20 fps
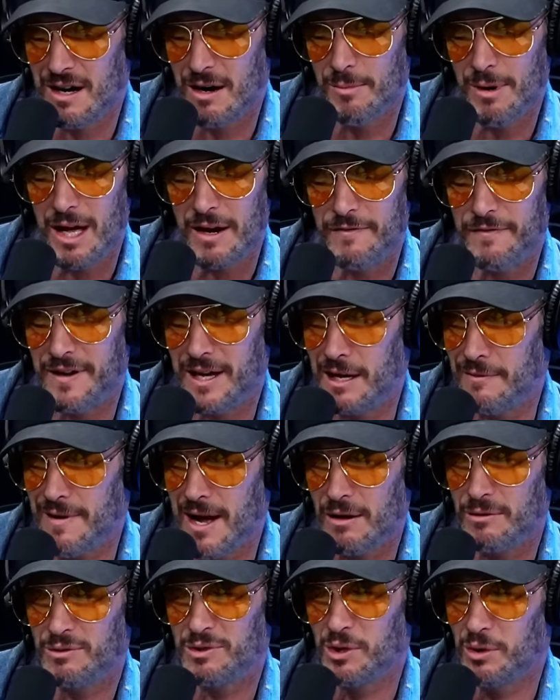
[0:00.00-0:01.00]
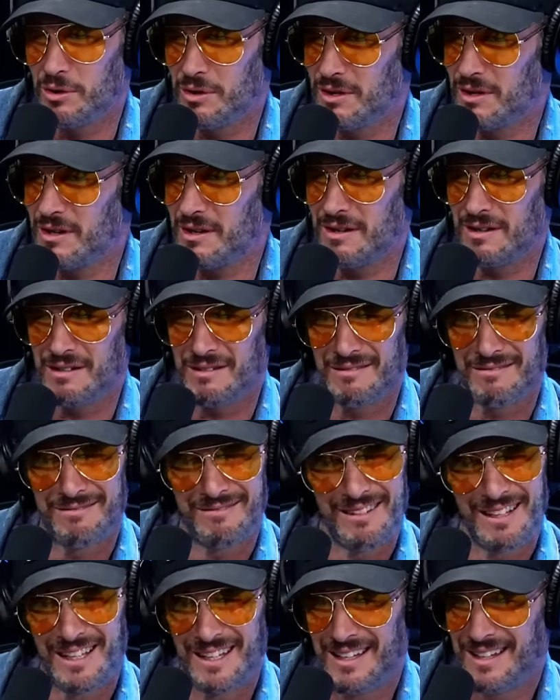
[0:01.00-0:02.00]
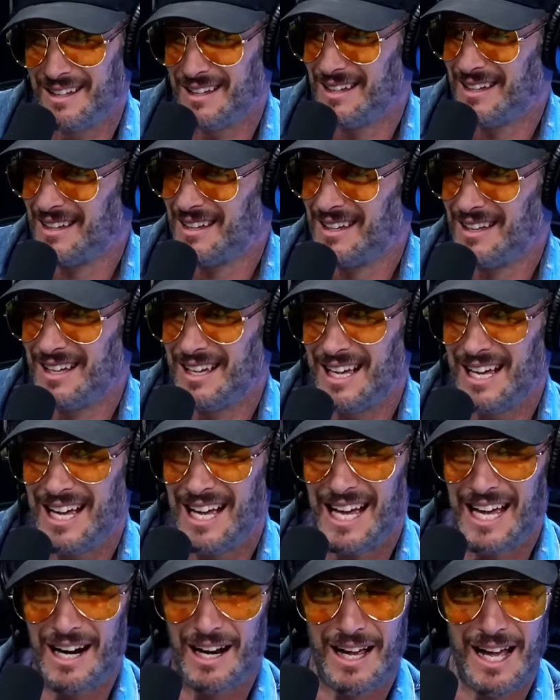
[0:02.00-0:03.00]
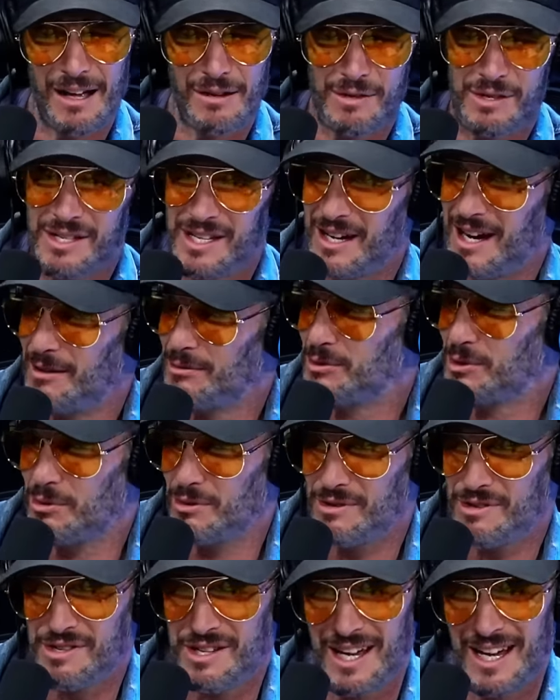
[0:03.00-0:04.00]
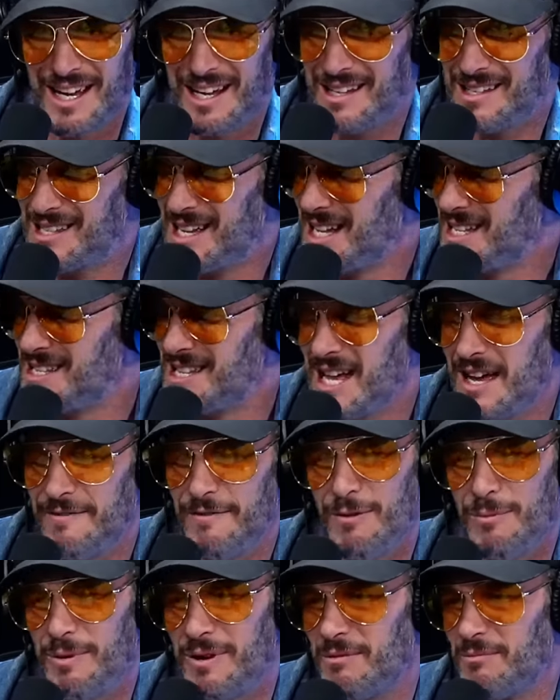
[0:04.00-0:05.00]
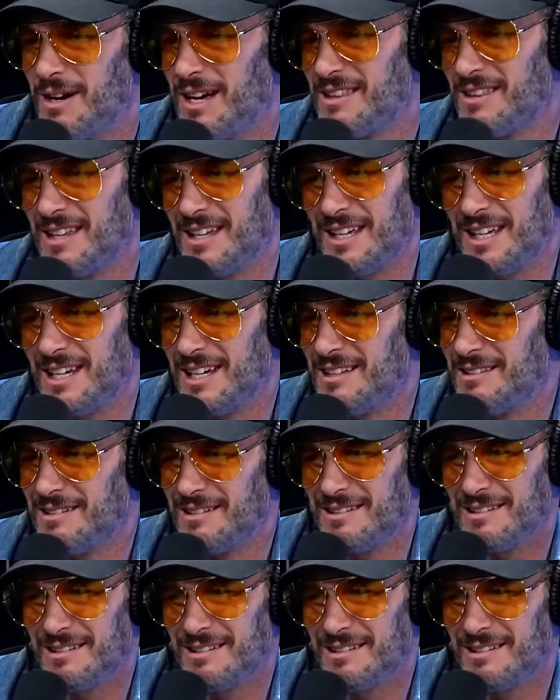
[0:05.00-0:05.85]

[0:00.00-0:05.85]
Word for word: I'm not a fan of outdoor. Out, out, outdoor sex. That's never been my thing either.